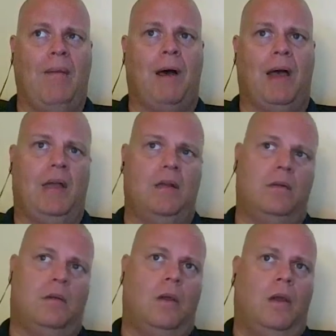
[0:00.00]
mind,
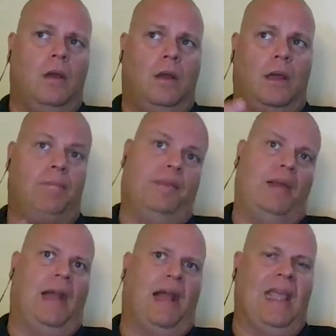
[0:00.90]
and
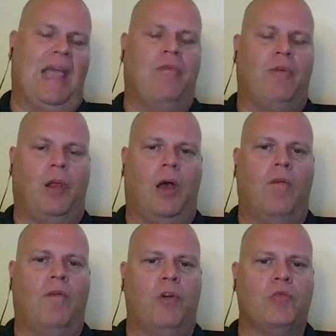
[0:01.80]
I came from a law
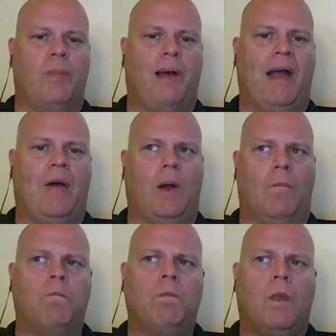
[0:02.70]
enforcement
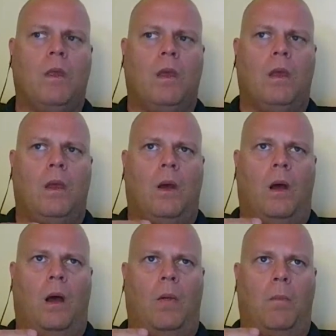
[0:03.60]
background,
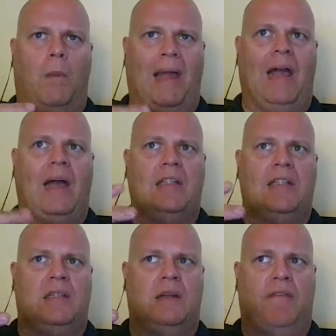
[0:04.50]
my
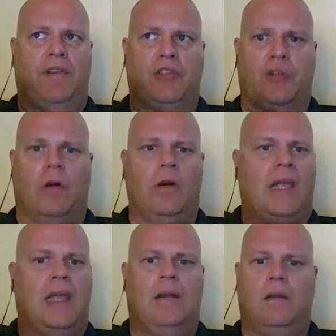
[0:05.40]
guys, if there's a
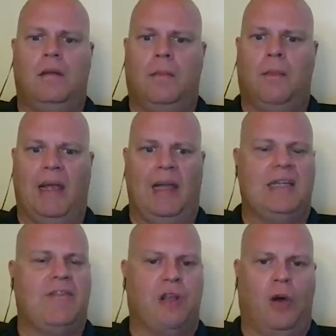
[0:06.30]
hurricane, my
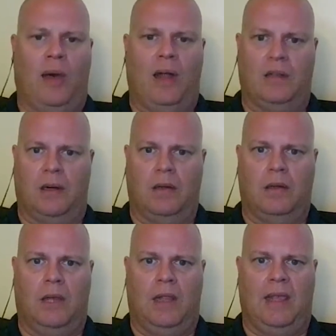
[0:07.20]
guys have to go out there
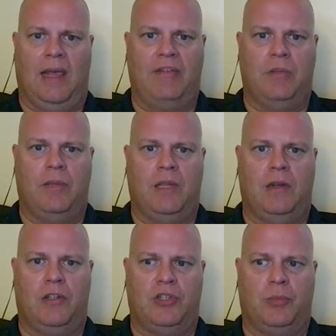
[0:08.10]
and they have to be
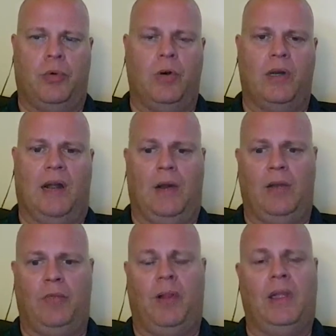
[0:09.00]
there to support not
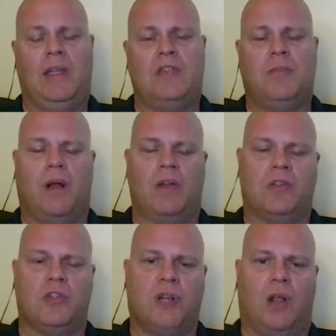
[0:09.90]
only police, but
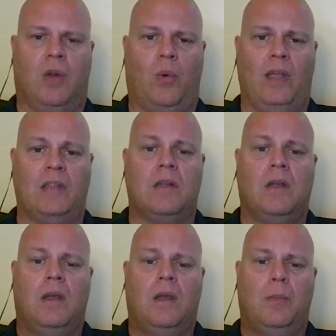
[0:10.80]
also solid waste
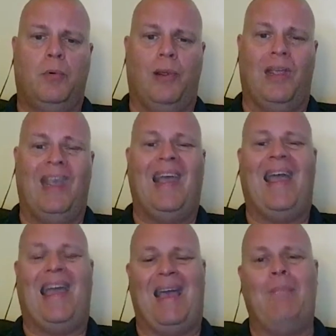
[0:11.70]
pre
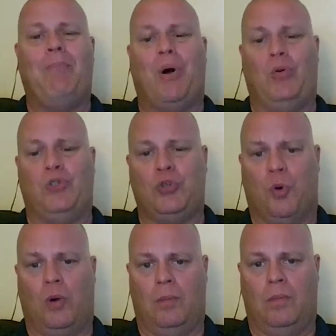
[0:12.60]
and post
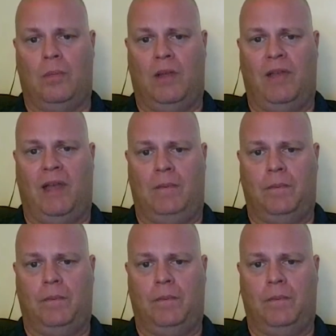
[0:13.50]
storm event.